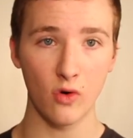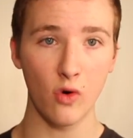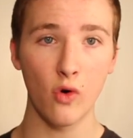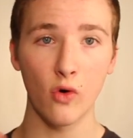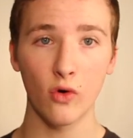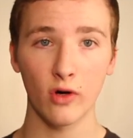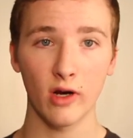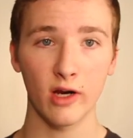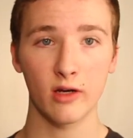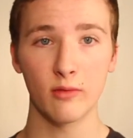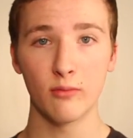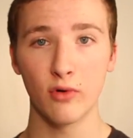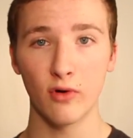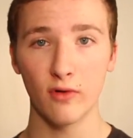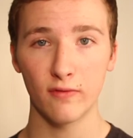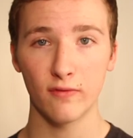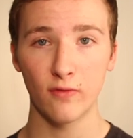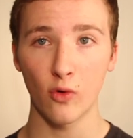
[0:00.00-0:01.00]
or I can
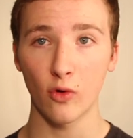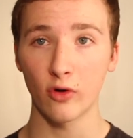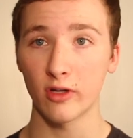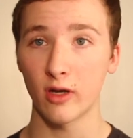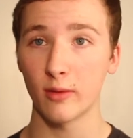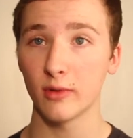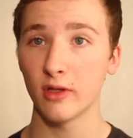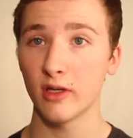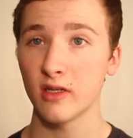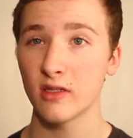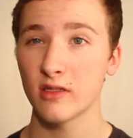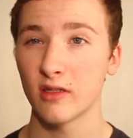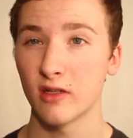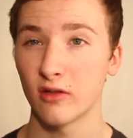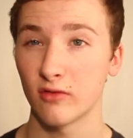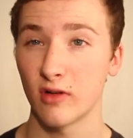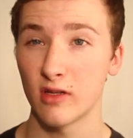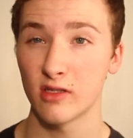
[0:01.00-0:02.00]
put 4 AA's
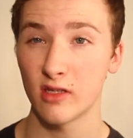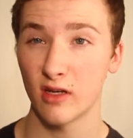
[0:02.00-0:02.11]
and it runs